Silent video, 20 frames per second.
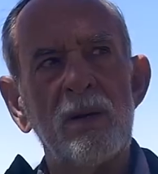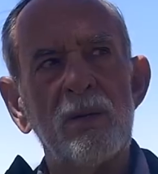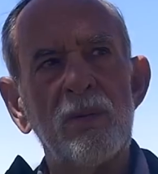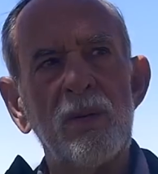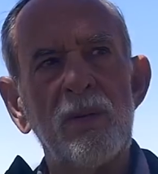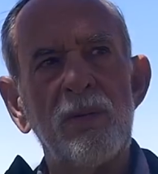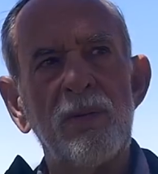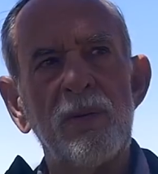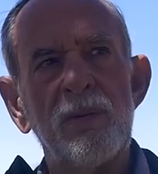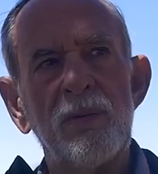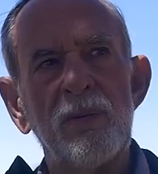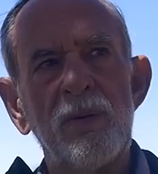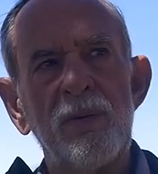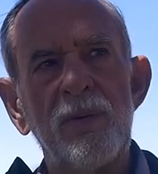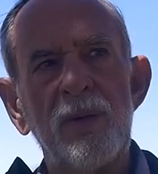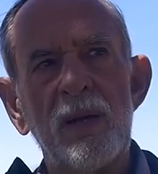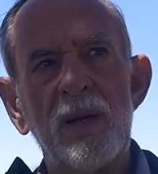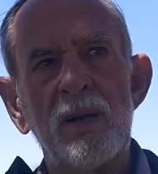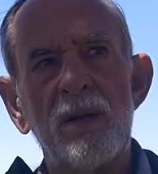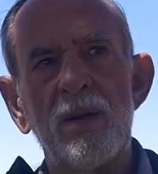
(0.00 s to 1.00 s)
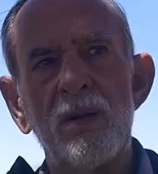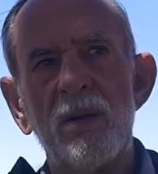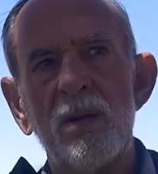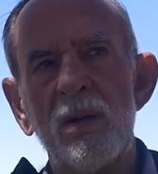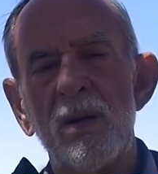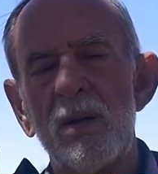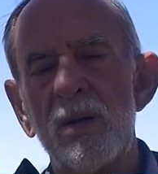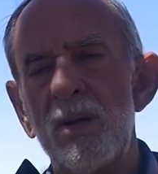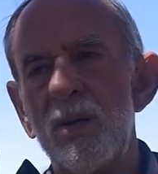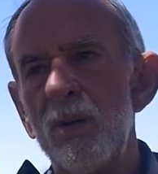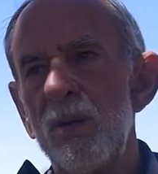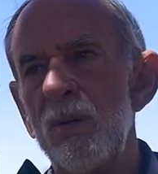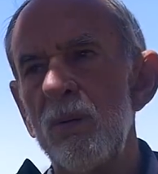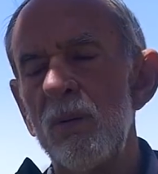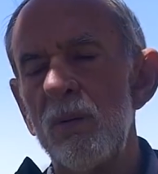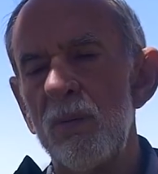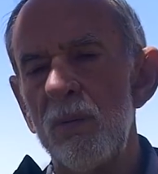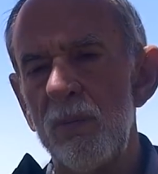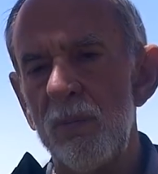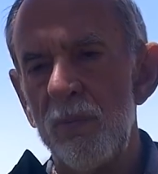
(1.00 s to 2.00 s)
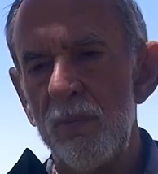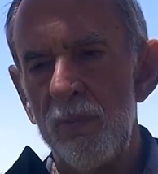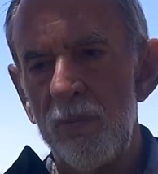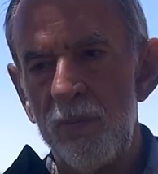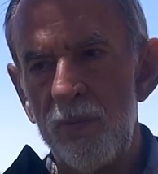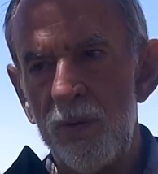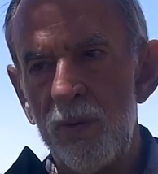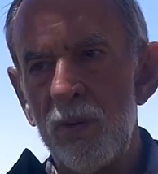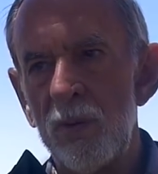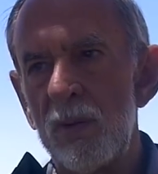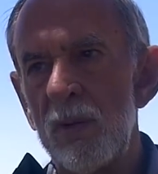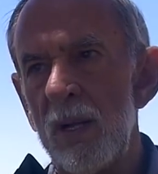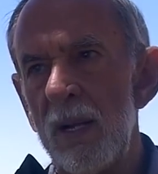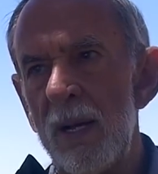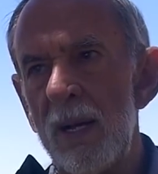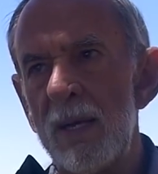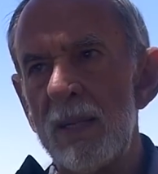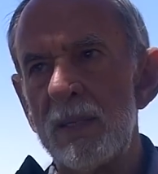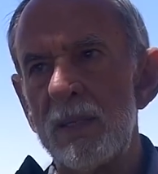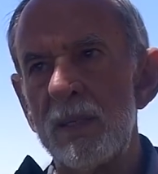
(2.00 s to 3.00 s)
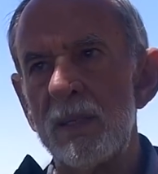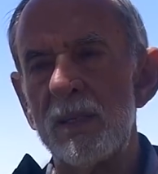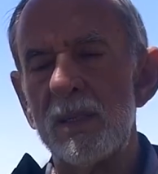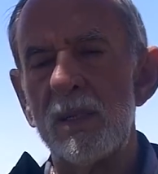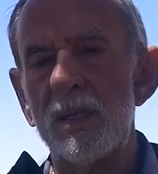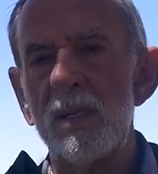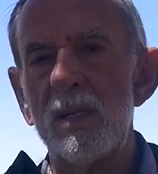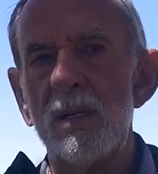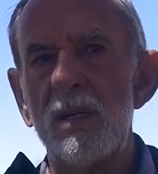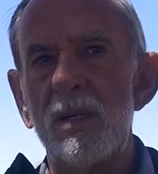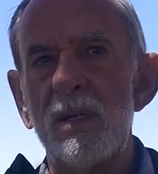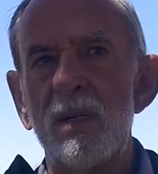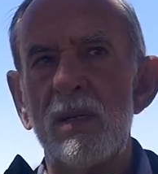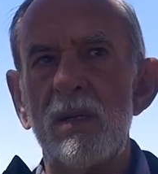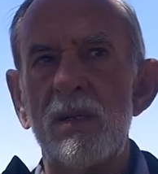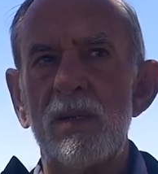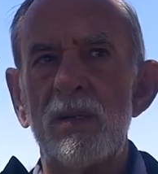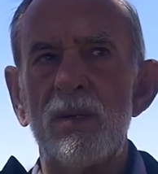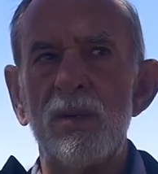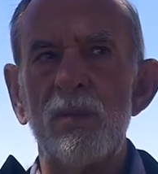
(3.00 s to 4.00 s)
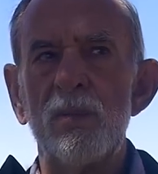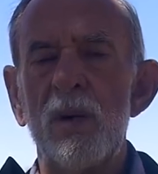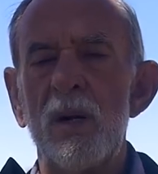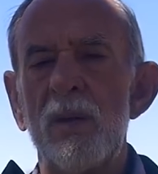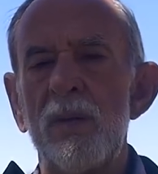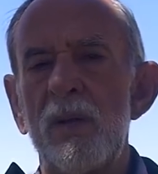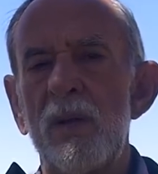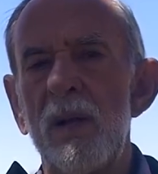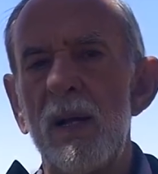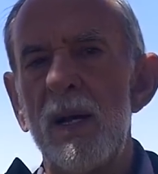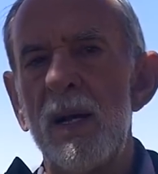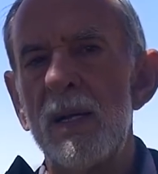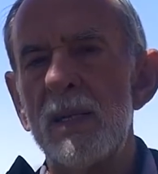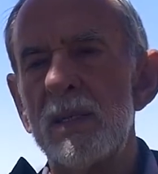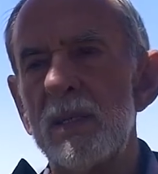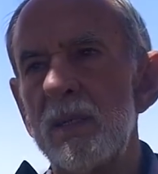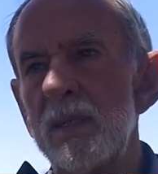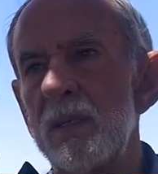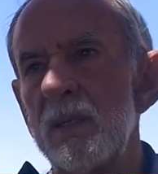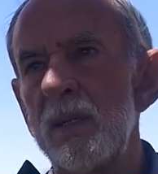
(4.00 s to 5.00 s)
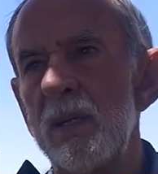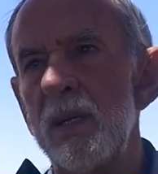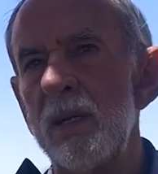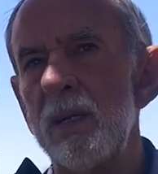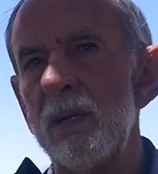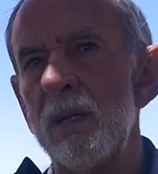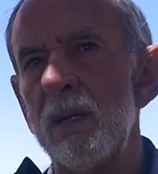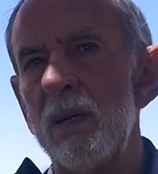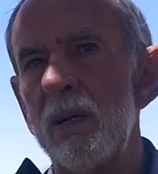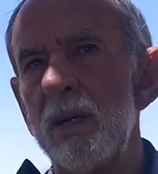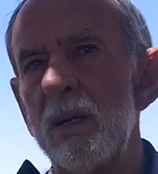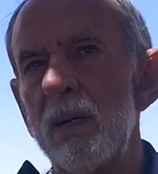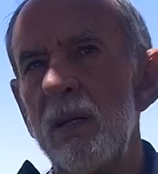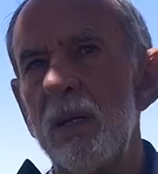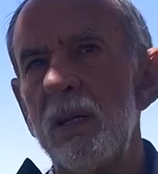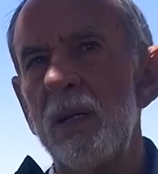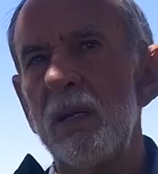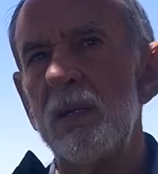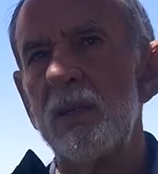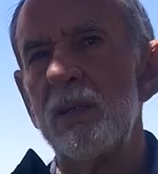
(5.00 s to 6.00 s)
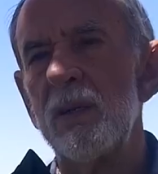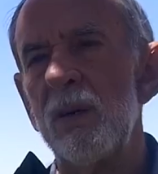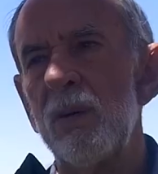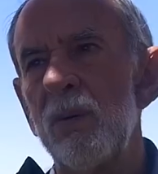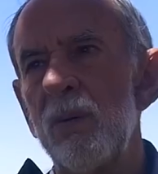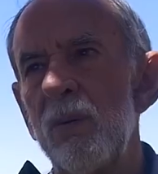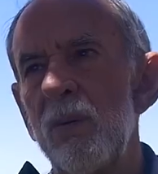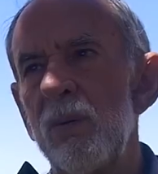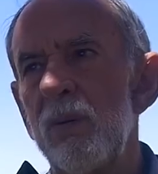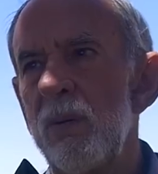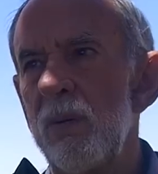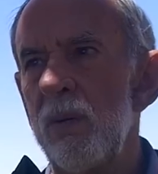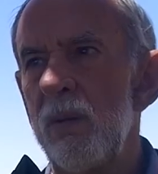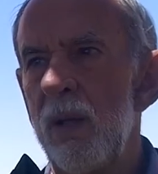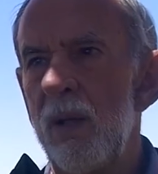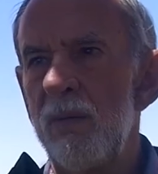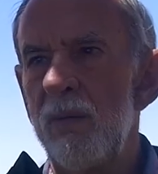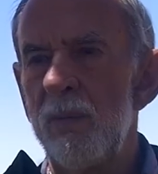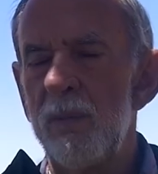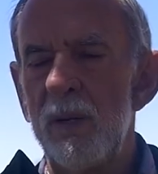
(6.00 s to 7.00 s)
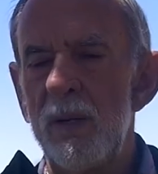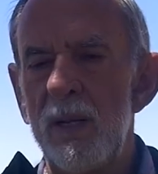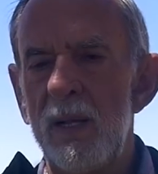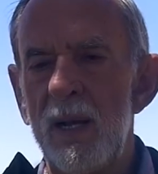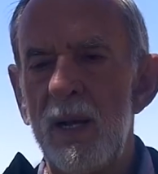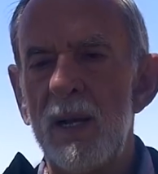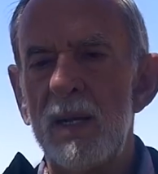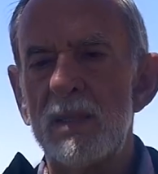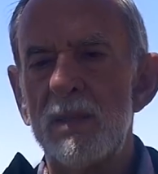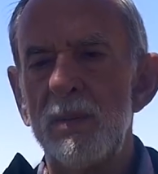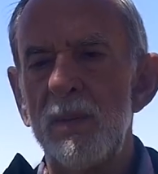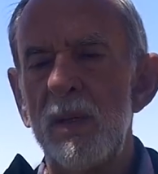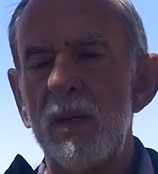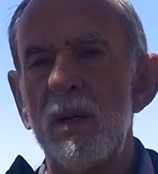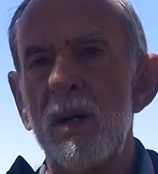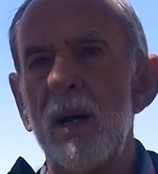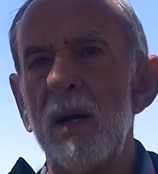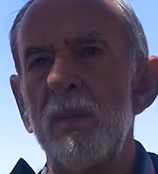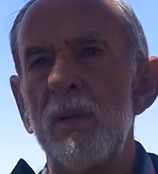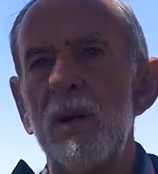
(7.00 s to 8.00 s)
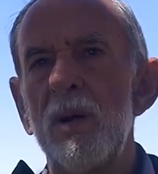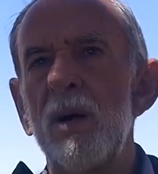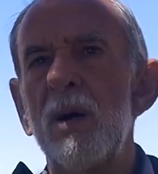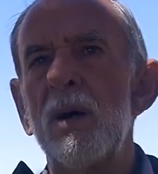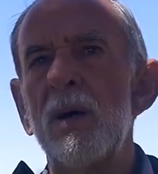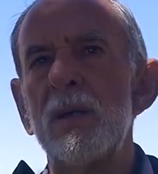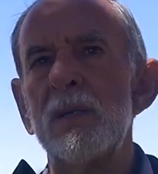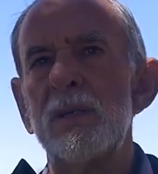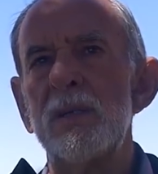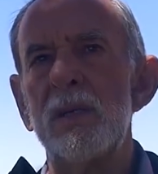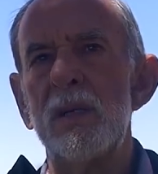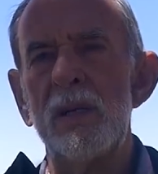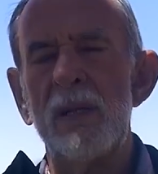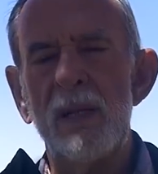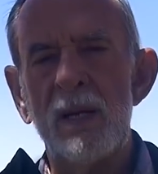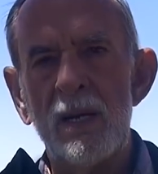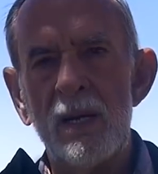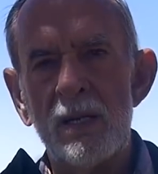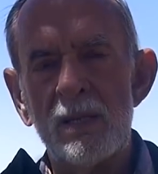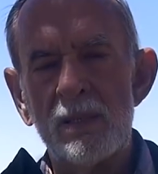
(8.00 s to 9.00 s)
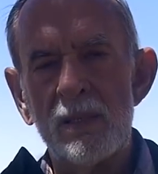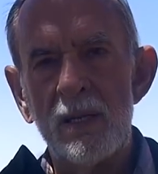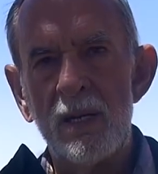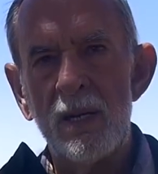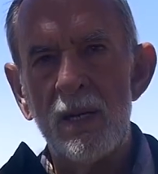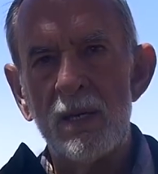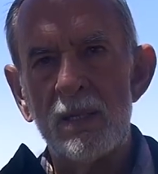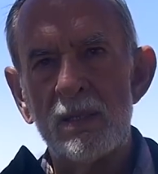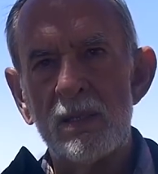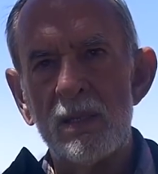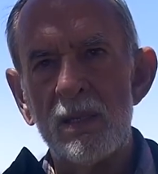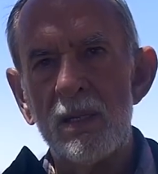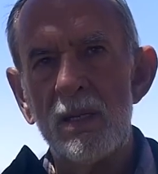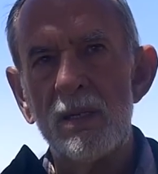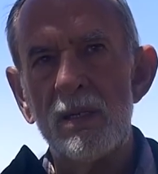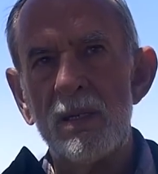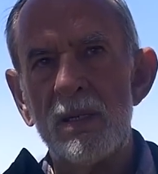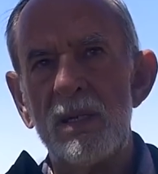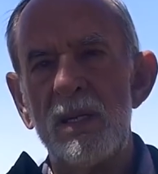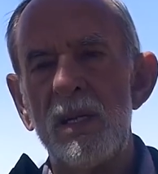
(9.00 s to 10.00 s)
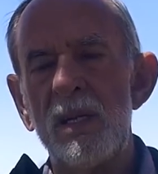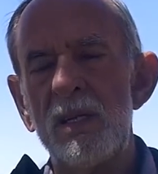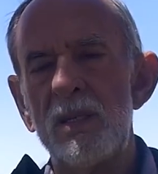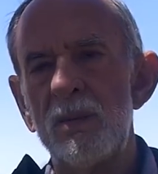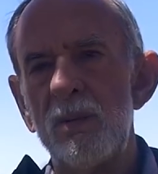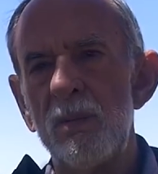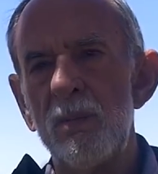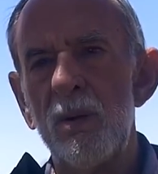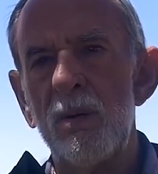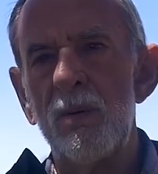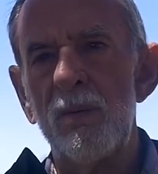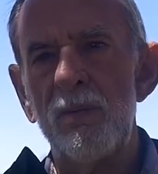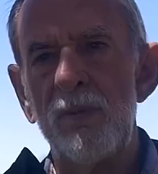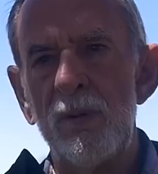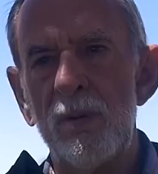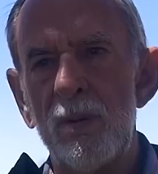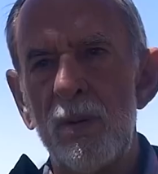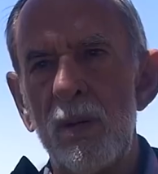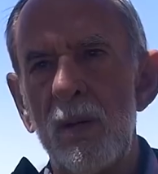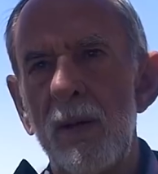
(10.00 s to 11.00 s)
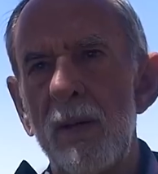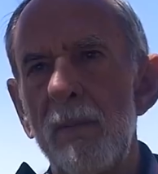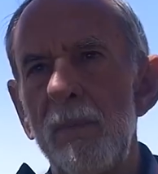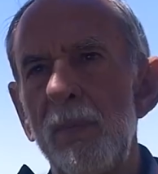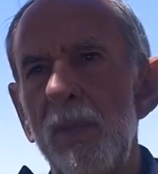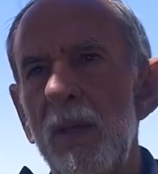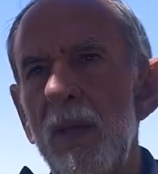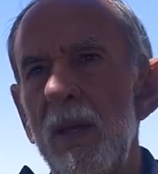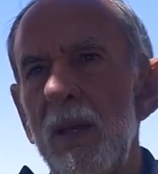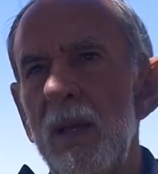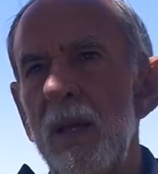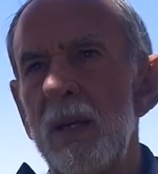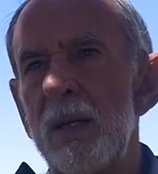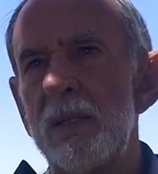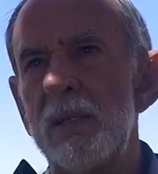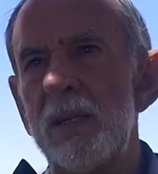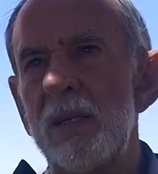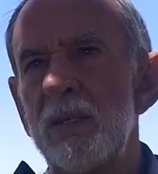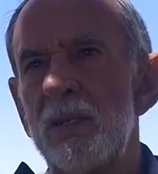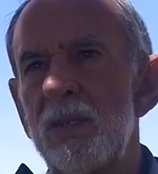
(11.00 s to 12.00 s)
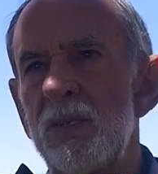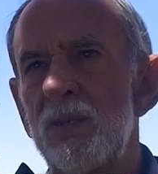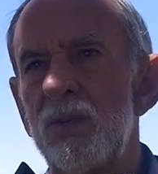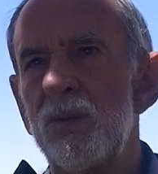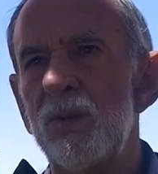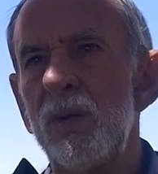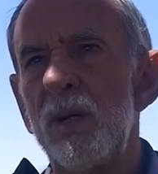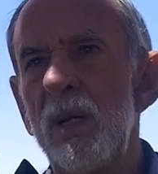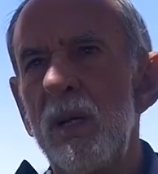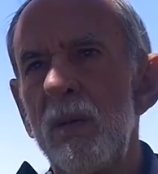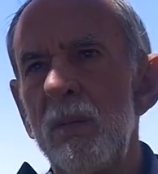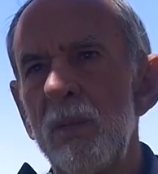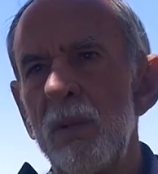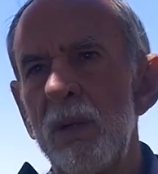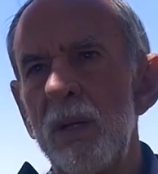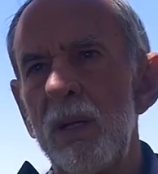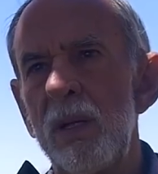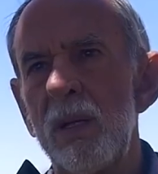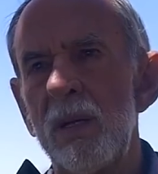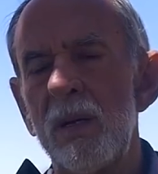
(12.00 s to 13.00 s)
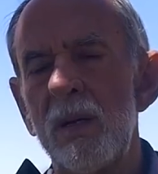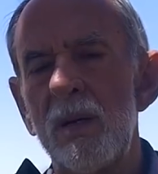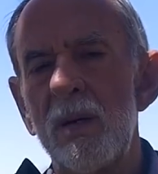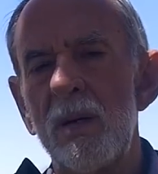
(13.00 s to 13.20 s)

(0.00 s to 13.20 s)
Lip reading: we've had two full classes, 2-month classes. And so everybody asks me, I'm constantly asked to teach remote viewing. And it's extremely